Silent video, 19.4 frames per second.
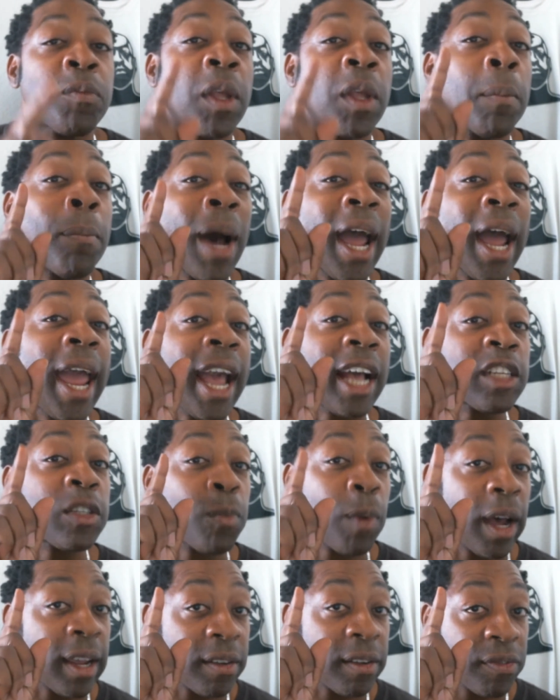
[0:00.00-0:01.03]
My
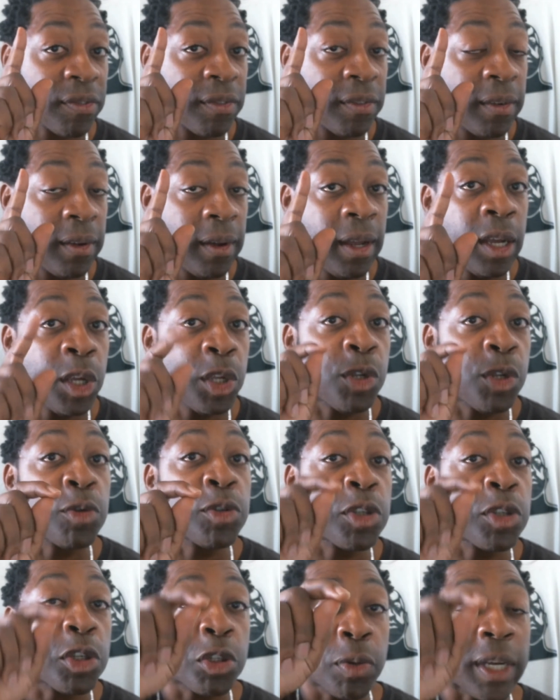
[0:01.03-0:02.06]
ex-wife
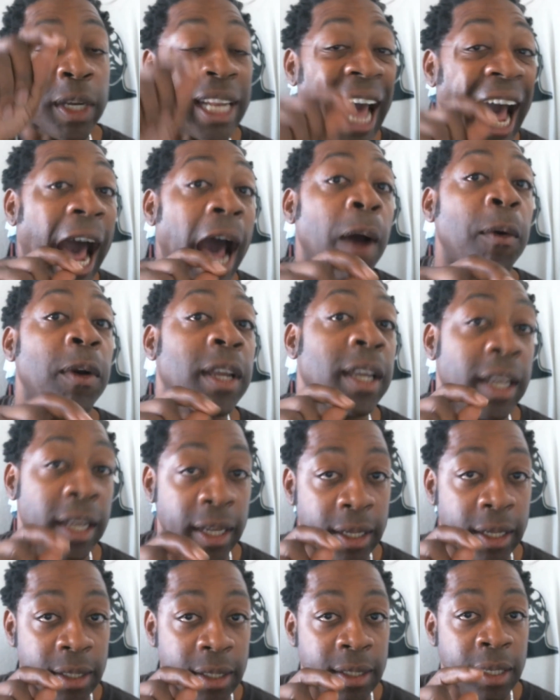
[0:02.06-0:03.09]
used to treat our
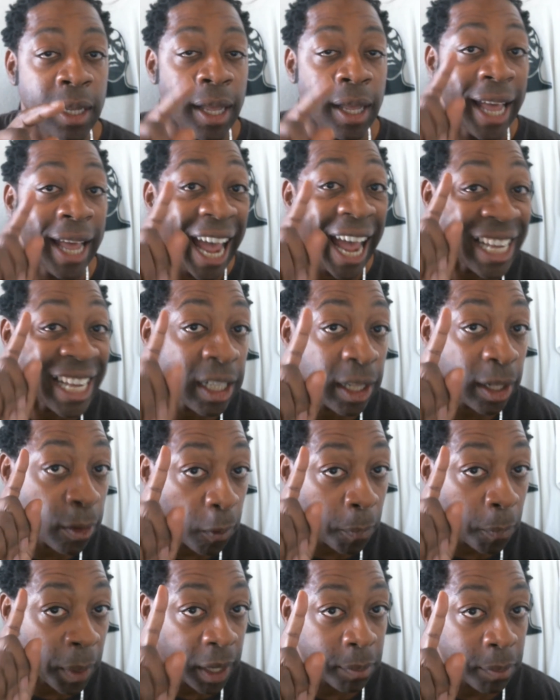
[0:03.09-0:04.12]
kids as
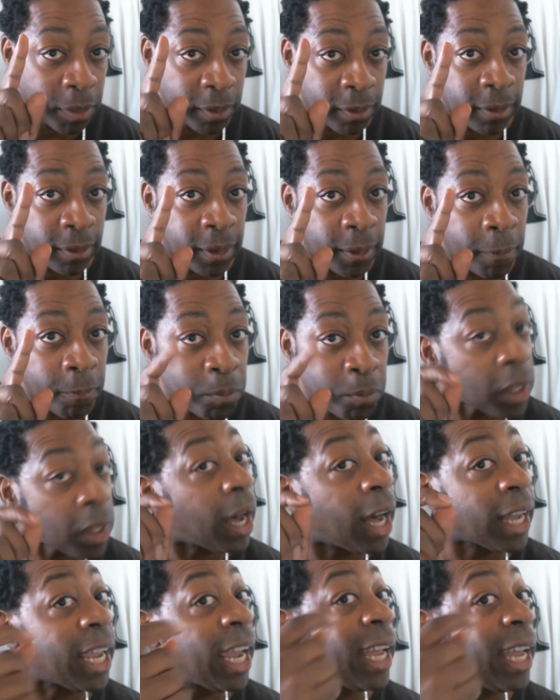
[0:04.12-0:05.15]
little people.
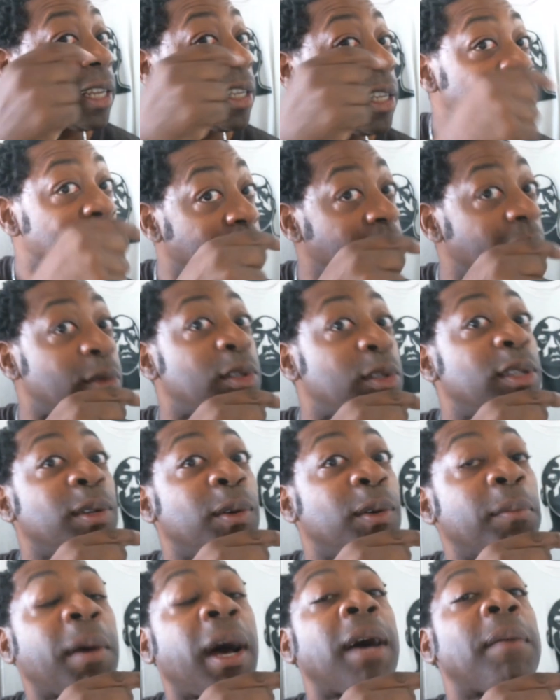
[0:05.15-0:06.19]
Again, she used to do
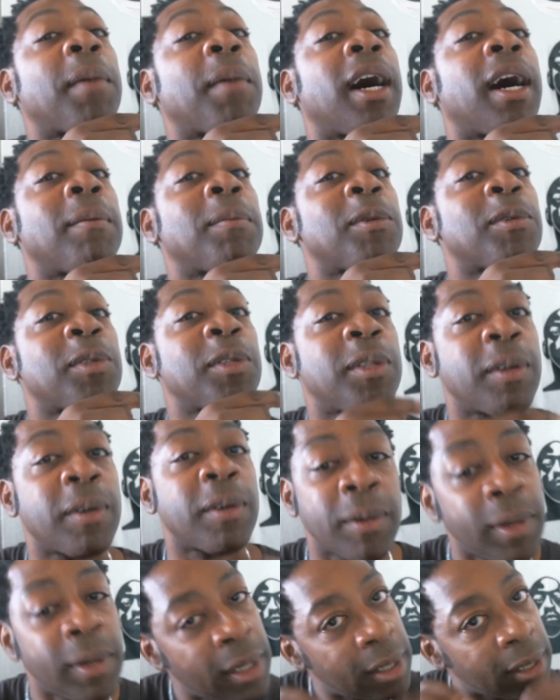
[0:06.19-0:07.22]
what my mom used to
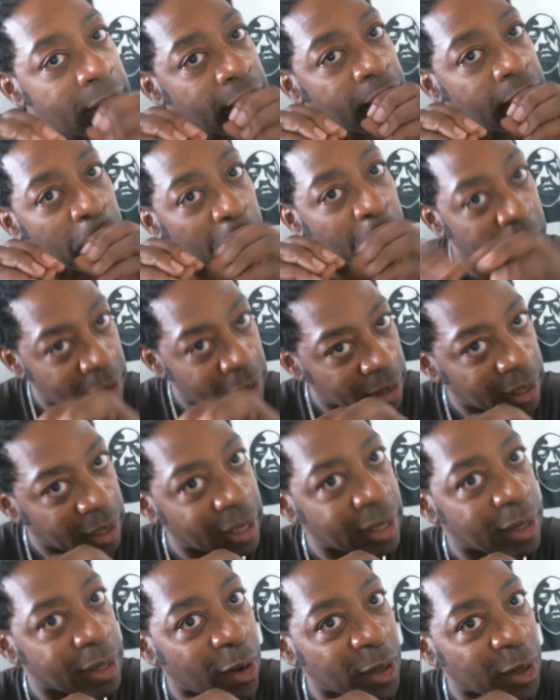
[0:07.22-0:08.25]
do. When the
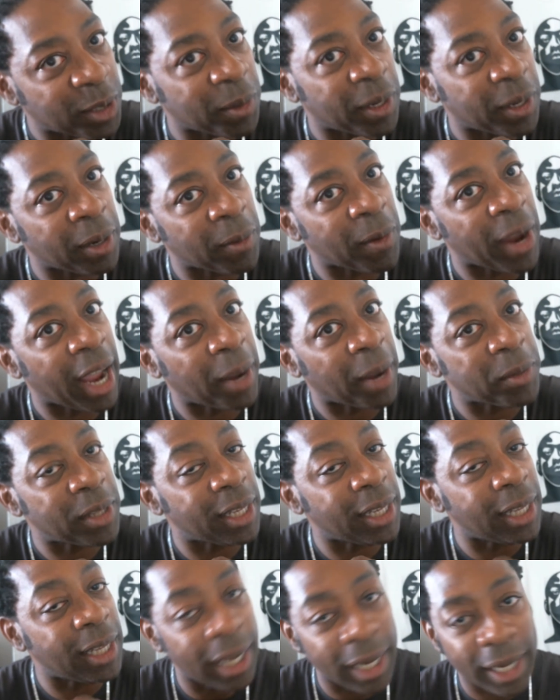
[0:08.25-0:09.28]
adults would interact with the
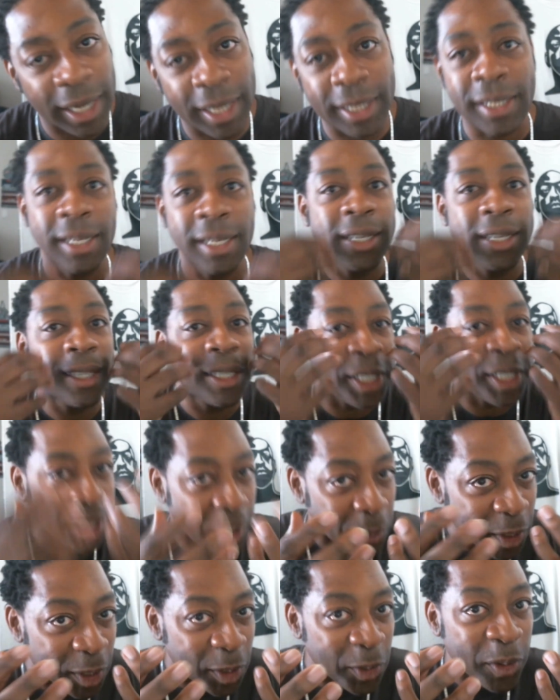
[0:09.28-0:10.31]
kids, she
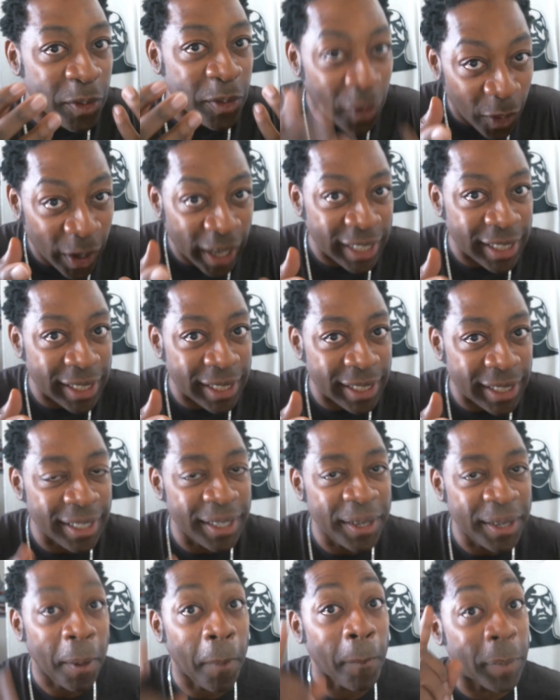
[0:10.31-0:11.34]
would do the voice.
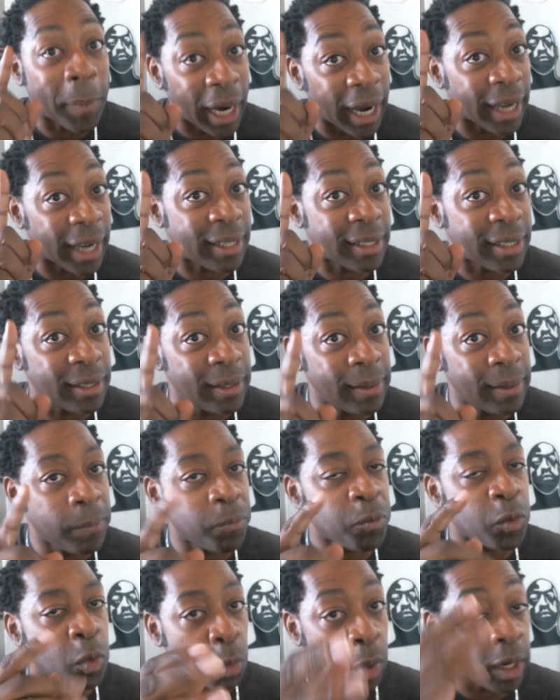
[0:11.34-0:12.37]
But
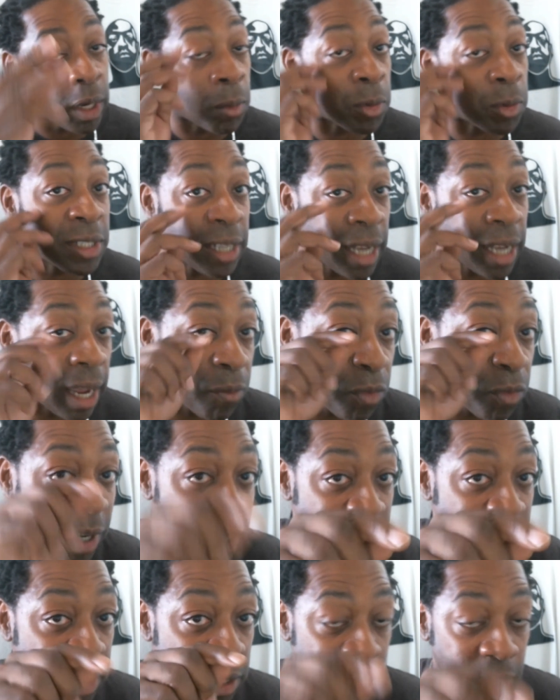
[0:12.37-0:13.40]
when it was time for
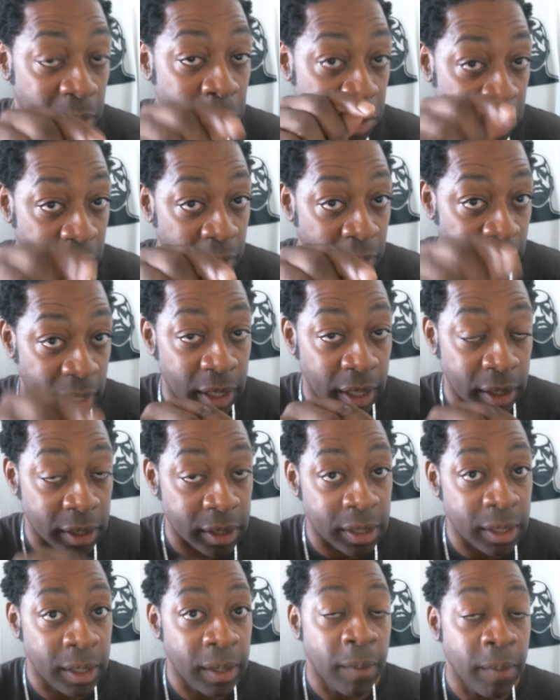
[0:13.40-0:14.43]
us to deal with the
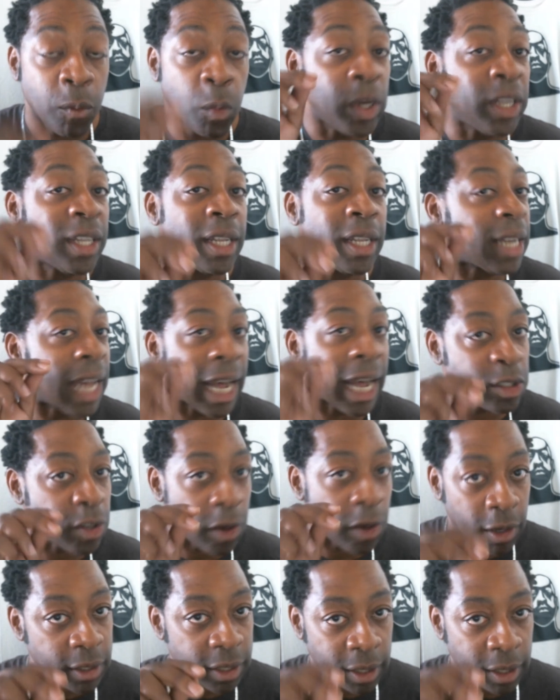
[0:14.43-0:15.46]
kids, we did not
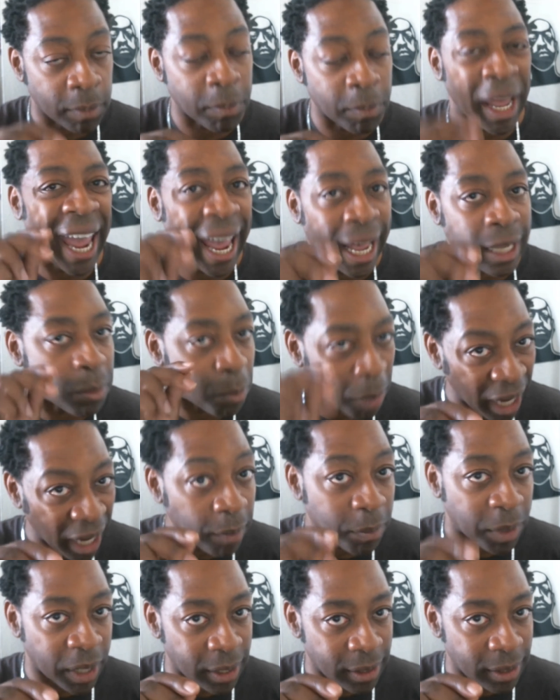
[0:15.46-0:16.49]
talk to them as
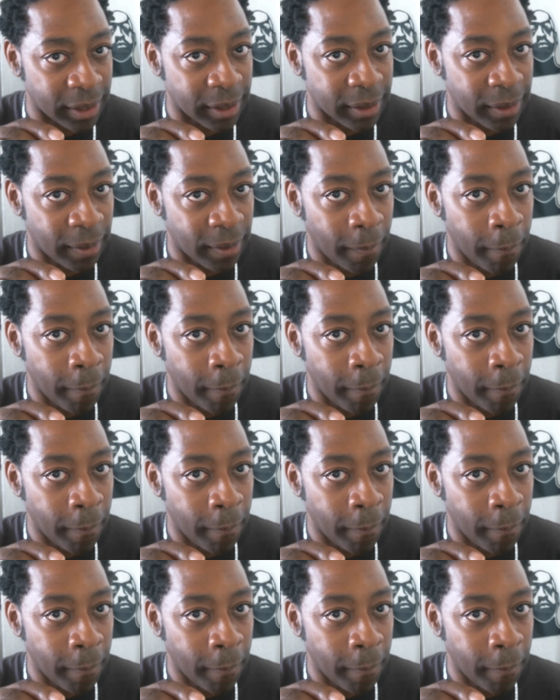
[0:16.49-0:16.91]
babies.